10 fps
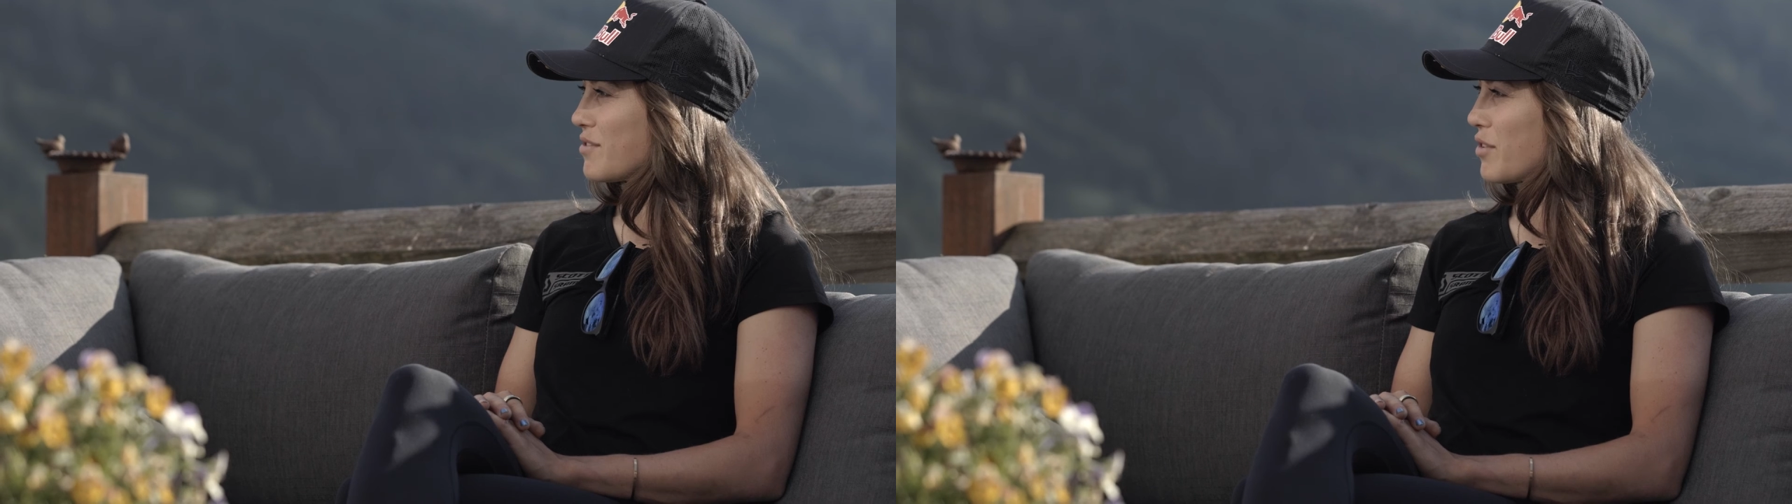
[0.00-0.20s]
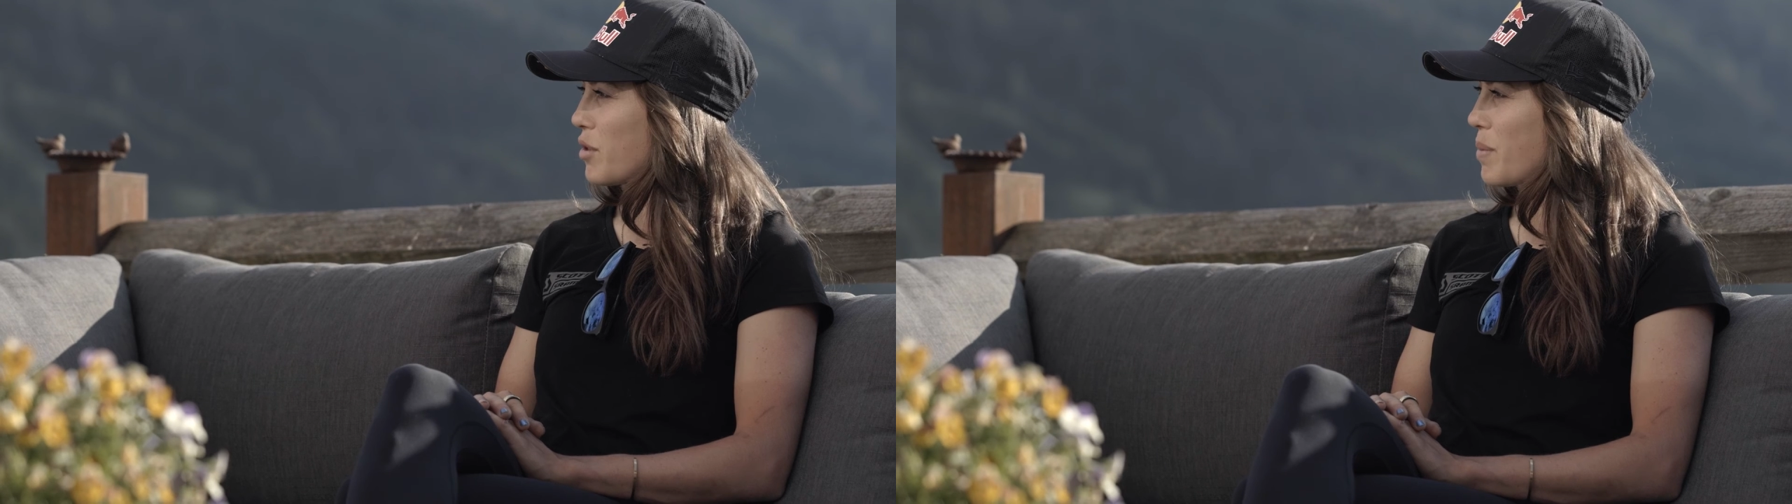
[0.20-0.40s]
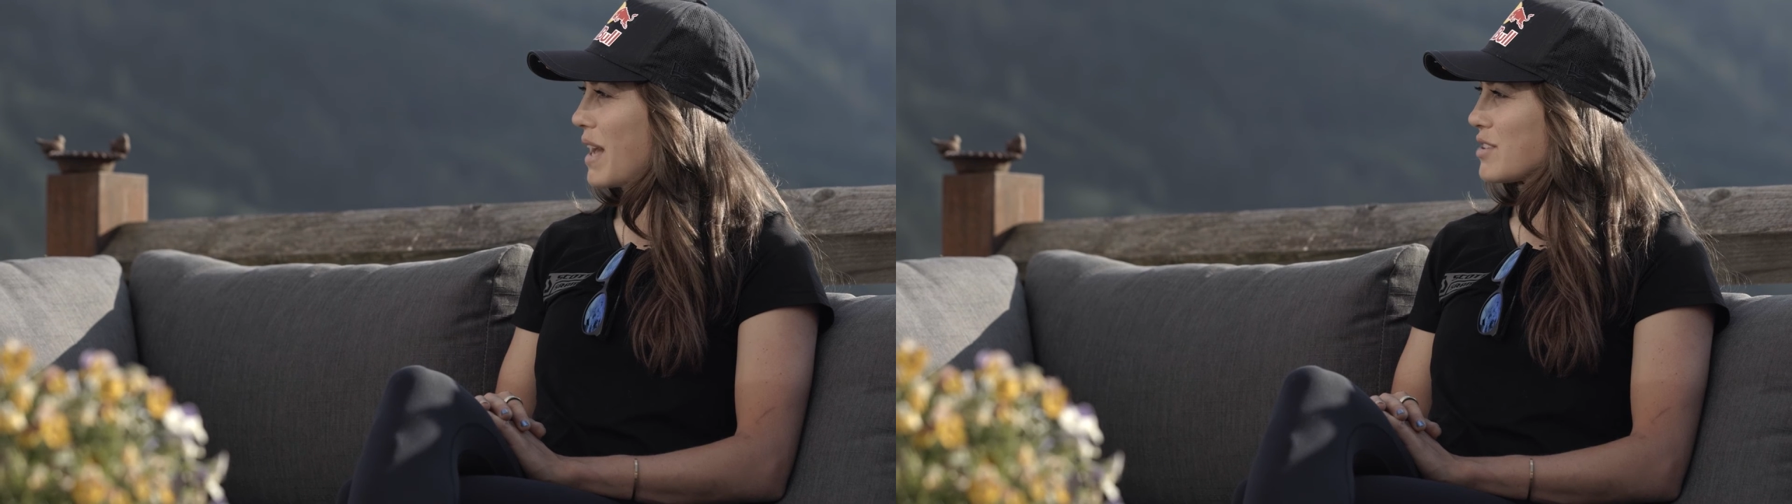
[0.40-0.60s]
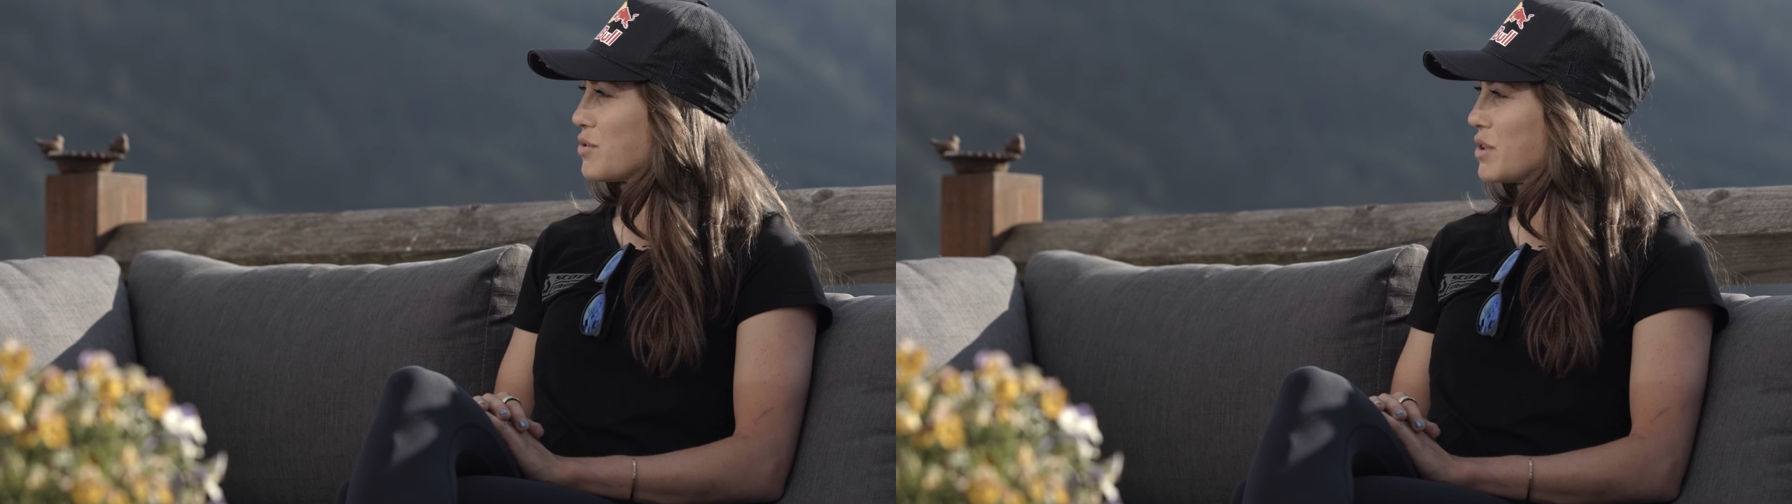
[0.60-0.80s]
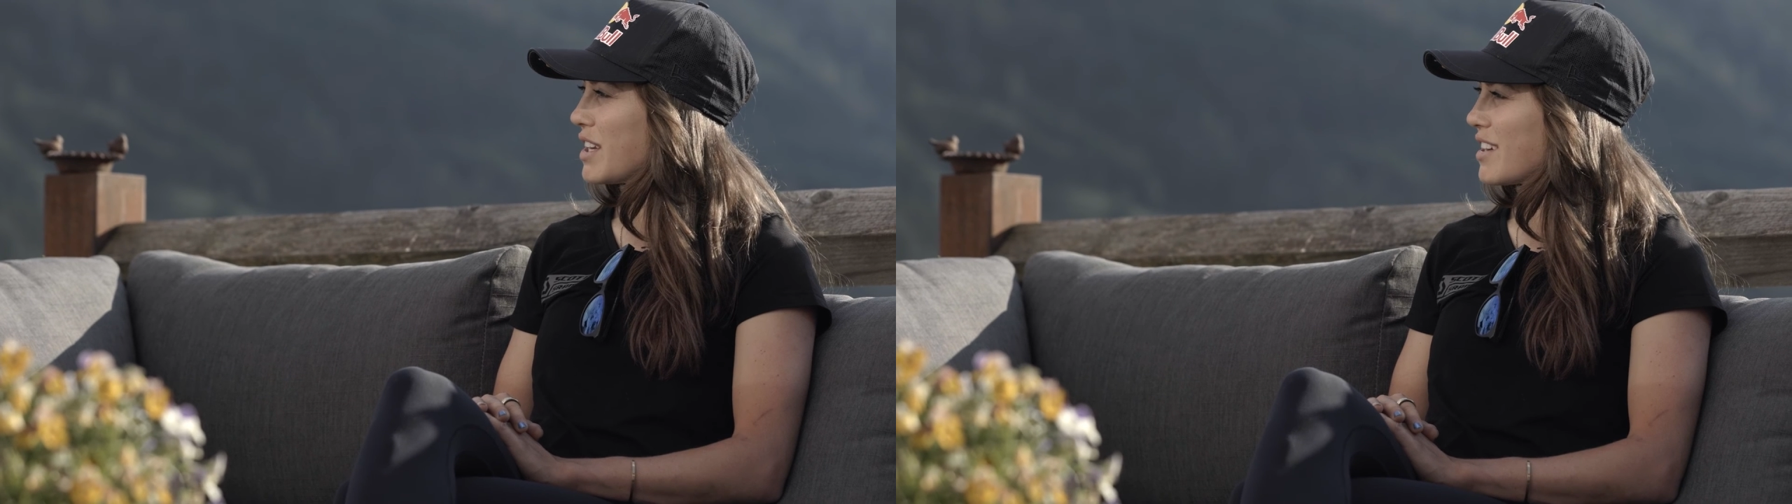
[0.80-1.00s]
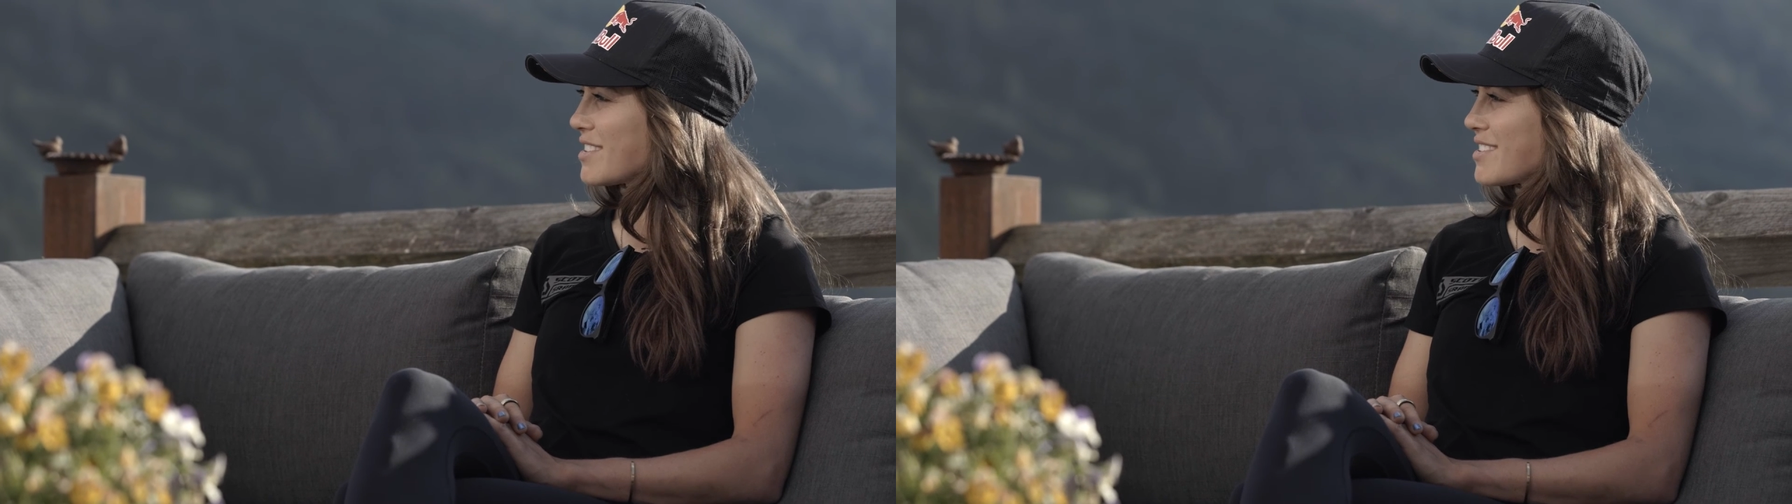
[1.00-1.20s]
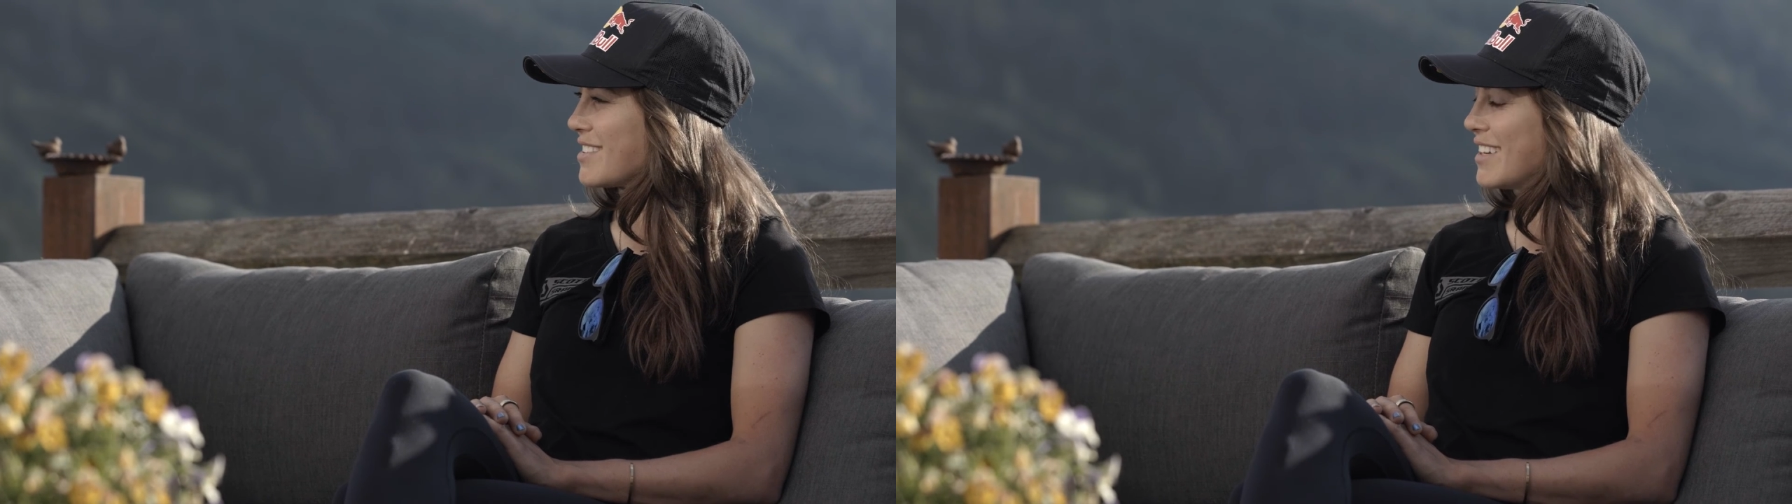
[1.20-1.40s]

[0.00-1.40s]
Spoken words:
for the past few years.